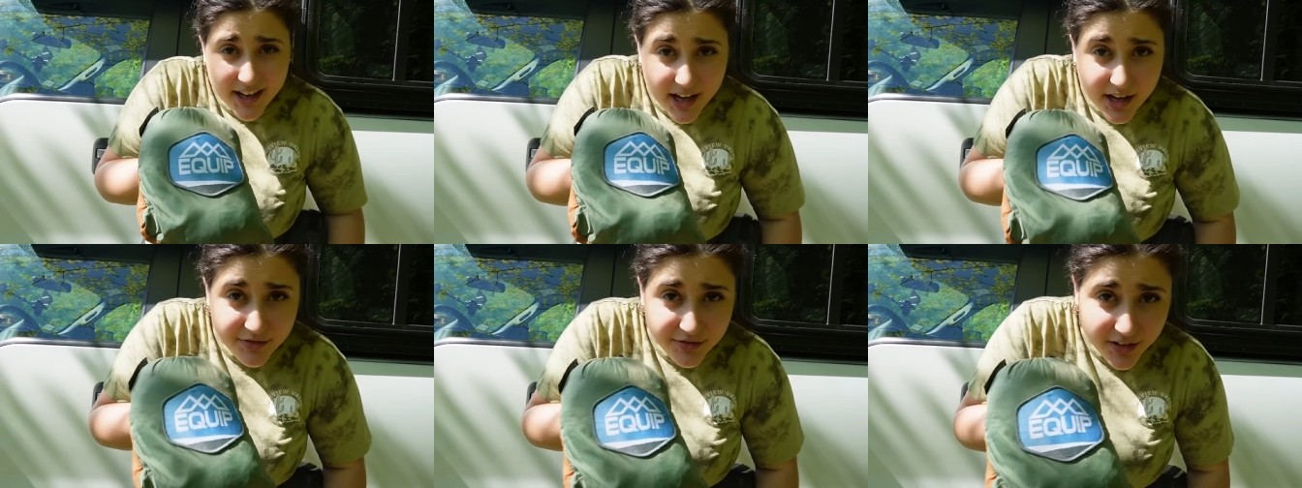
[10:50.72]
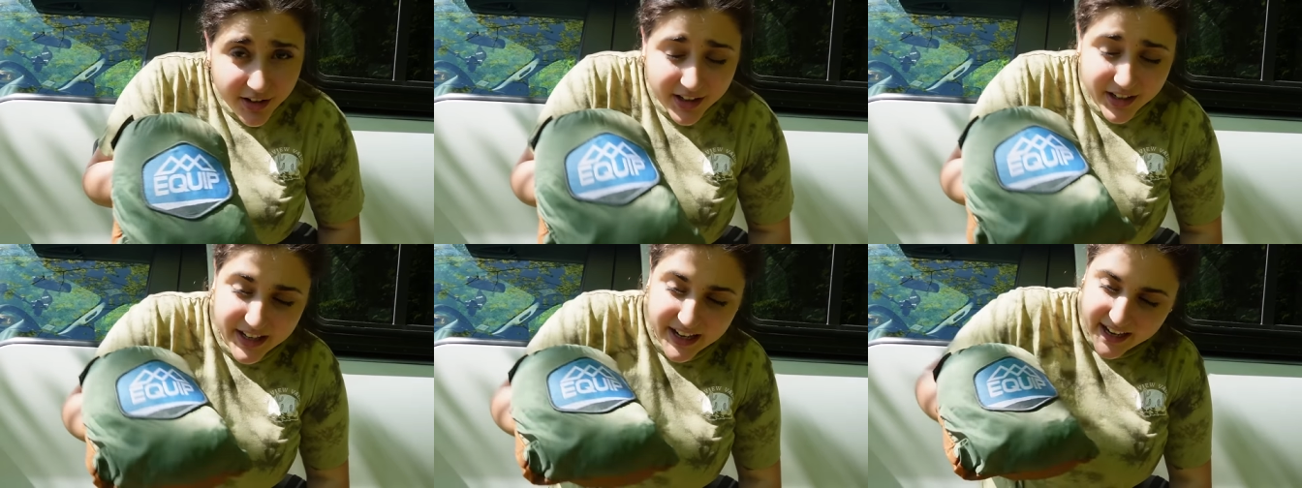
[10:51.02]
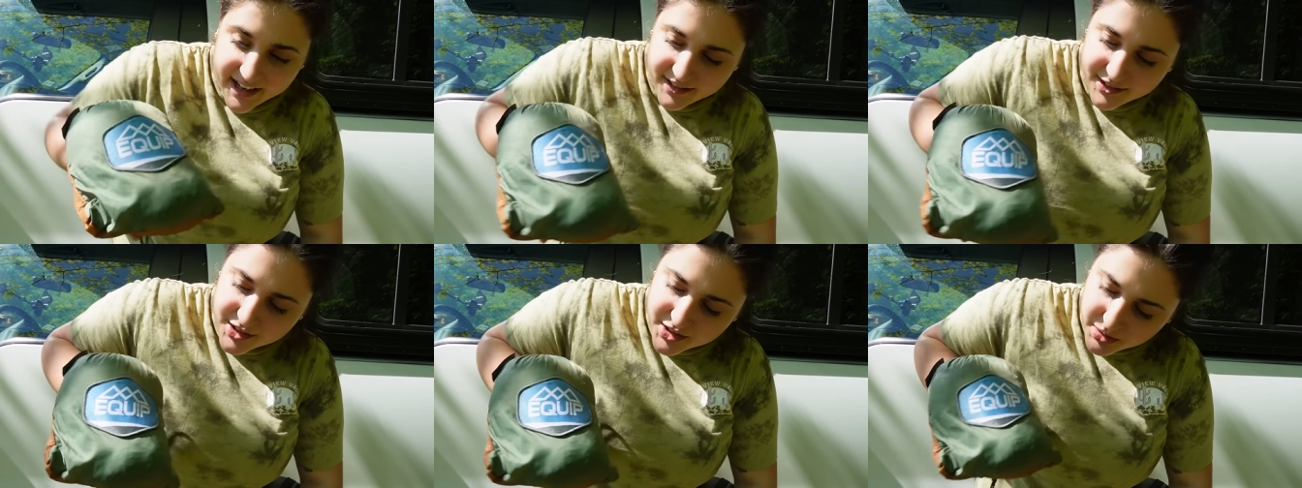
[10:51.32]
I forgot I
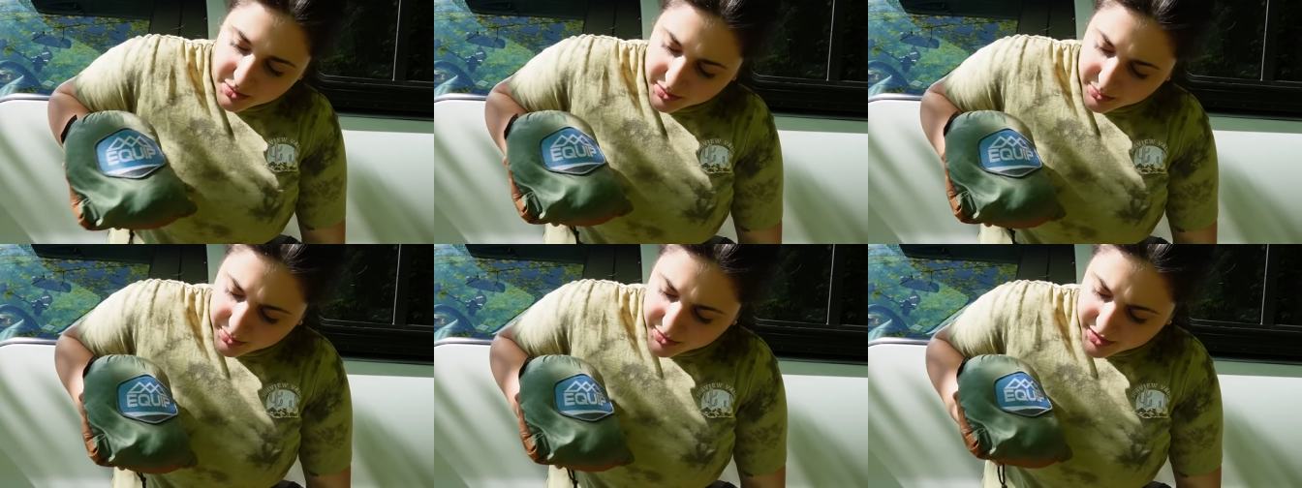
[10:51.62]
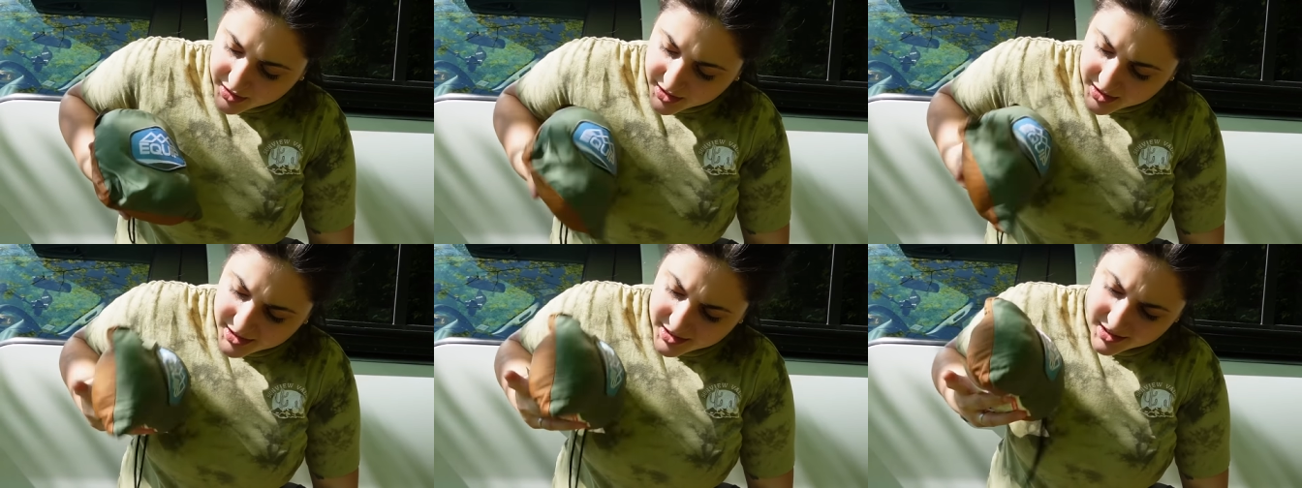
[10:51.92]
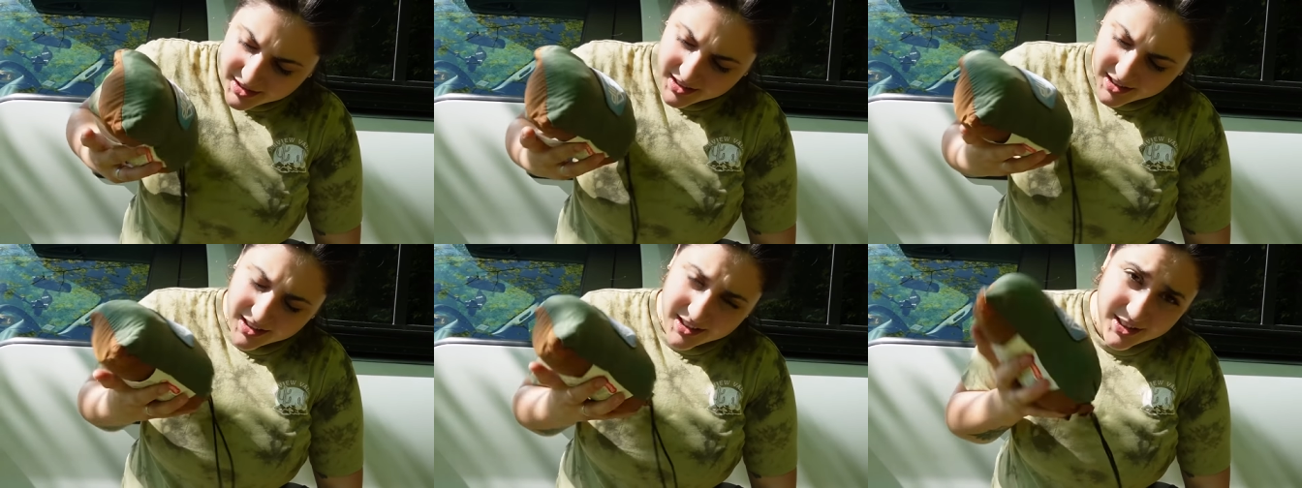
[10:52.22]
had this one, but
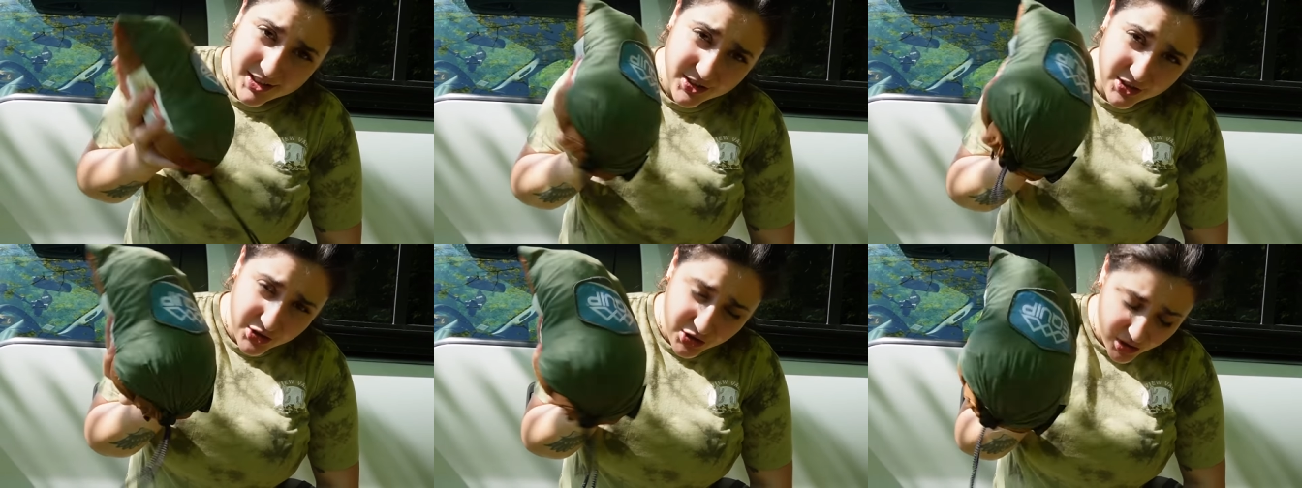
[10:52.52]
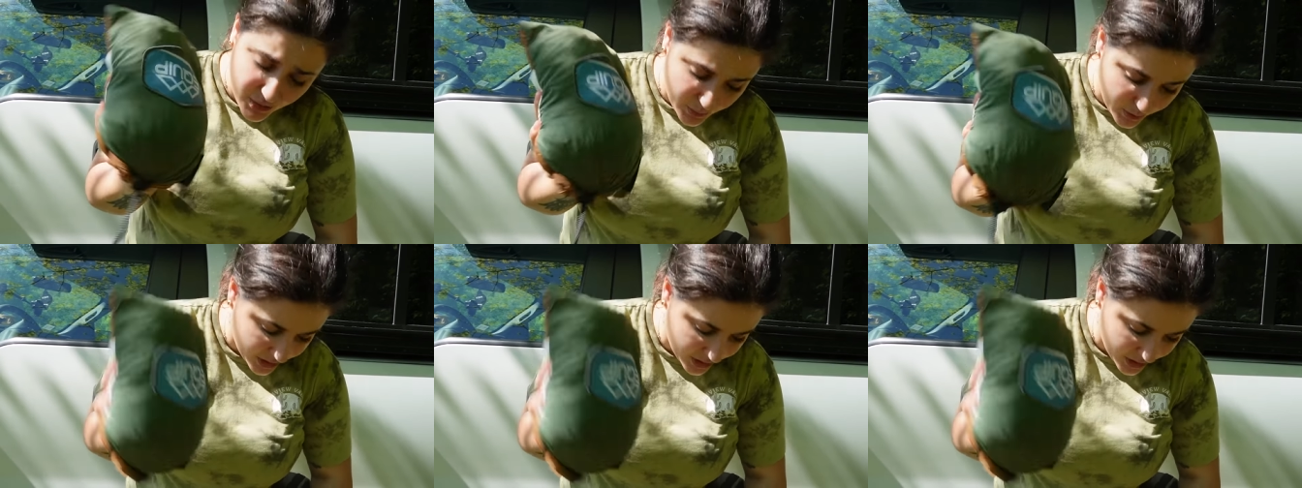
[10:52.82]
this should